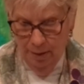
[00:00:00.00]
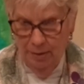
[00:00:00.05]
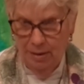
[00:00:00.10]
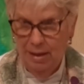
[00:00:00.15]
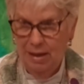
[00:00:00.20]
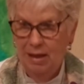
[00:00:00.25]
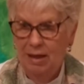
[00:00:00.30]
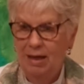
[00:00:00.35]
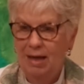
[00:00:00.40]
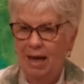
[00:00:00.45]

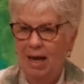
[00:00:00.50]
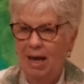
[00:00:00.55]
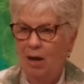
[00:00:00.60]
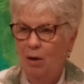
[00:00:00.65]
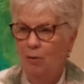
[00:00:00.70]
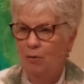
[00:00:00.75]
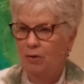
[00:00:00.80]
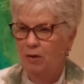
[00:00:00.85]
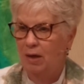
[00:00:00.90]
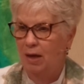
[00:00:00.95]
They can get
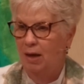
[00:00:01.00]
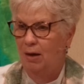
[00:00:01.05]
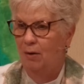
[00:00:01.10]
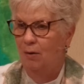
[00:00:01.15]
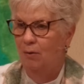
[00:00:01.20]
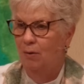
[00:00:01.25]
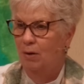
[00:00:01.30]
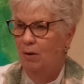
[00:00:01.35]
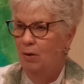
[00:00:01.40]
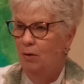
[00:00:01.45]
health
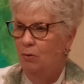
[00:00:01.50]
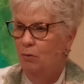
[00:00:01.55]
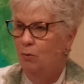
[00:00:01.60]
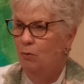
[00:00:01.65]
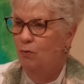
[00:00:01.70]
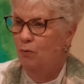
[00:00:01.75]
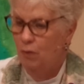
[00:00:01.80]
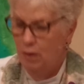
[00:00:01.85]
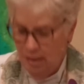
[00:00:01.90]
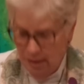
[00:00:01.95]
care through
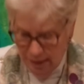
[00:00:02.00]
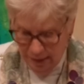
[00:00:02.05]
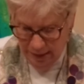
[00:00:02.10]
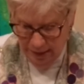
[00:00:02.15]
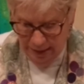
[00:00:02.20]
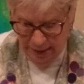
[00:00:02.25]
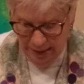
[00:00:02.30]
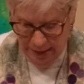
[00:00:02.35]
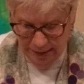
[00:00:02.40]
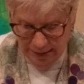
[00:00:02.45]
free
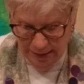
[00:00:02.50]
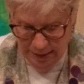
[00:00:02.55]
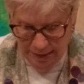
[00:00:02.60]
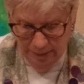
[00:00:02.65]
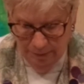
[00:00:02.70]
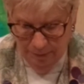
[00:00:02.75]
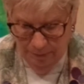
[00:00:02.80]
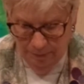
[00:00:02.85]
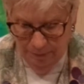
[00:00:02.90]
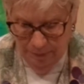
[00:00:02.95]
clinics.
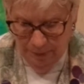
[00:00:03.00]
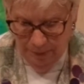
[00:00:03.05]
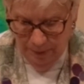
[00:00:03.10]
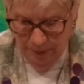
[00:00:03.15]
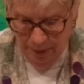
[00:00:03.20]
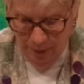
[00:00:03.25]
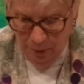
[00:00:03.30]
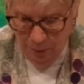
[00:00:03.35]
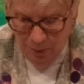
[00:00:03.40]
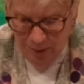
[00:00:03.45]

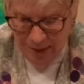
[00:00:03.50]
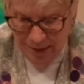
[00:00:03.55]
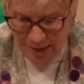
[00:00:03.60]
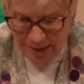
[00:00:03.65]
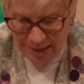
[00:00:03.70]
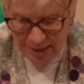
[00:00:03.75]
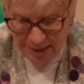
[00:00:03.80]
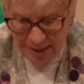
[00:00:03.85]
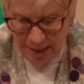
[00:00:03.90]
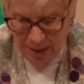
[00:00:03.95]
We can
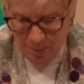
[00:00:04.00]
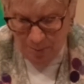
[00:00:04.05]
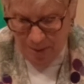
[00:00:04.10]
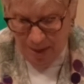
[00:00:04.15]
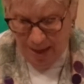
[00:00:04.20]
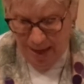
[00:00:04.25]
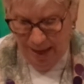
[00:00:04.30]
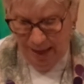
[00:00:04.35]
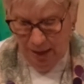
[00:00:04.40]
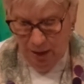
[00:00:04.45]
stand
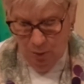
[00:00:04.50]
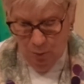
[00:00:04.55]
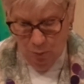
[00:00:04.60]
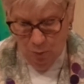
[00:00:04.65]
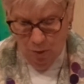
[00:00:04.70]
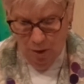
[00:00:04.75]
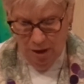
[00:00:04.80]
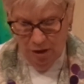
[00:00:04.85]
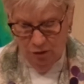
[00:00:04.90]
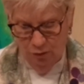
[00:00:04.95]
back and
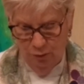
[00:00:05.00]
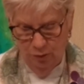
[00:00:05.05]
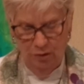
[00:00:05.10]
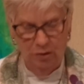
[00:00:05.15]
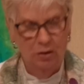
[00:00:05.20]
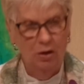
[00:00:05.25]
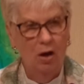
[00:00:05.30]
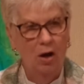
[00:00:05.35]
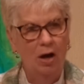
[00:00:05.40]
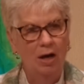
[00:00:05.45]
watch
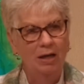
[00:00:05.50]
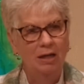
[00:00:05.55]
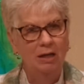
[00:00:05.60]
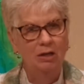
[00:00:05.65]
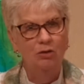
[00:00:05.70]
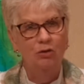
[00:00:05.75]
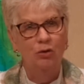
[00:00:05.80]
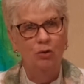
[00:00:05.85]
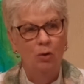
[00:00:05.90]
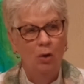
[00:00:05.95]
what God
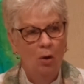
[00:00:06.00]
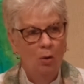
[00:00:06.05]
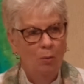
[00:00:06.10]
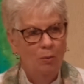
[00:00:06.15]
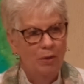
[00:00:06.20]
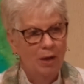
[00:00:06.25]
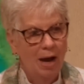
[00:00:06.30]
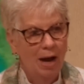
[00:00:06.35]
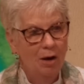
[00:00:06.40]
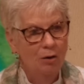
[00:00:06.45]
can do
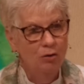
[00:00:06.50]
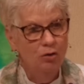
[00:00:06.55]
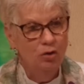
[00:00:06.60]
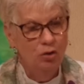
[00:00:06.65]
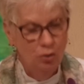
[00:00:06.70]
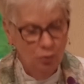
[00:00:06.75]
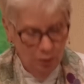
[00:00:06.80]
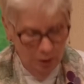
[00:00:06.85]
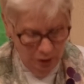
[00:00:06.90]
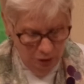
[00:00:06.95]
with our
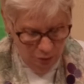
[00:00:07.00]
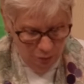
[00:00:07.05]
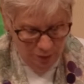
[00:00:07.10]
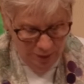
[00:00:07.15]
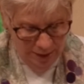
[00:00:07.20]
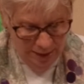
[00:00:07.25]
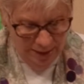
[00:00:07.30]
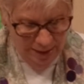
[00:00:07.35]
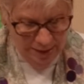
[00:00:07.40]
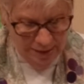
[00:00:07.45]
two
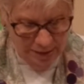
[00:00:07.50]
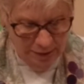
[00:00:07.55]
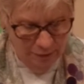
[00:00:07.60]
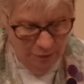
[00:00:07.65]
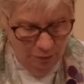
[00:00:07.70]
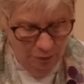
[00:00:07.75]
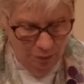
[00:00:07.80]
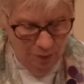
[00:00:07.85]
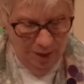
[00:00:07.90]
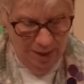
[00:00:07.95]
ingredients
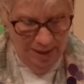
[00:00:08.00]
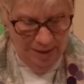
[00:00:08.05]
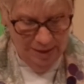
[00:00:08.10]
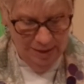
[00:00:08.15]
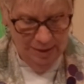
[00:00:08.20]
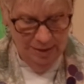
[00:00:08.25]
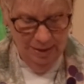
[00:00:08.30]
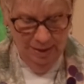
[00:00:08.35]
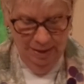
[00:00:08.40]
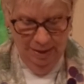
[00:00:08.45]
of
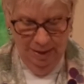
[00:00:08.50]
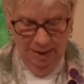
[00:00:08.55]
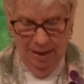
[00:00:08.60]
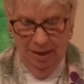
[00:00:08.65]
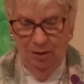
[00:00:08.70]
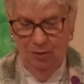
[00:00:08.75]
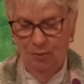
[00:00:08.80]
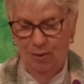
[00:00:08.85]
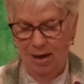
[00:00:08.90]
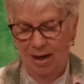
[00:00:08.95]
grace
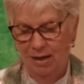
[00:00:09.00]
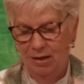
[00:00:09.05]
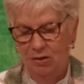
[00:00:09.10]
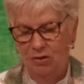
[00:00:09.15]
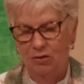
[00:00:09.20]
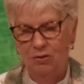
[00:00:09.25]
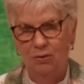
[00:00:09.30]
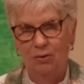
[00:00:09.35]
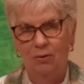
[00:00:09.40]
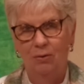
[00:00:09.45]
and
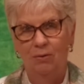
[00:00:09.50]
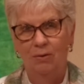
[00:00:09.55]
gratitude.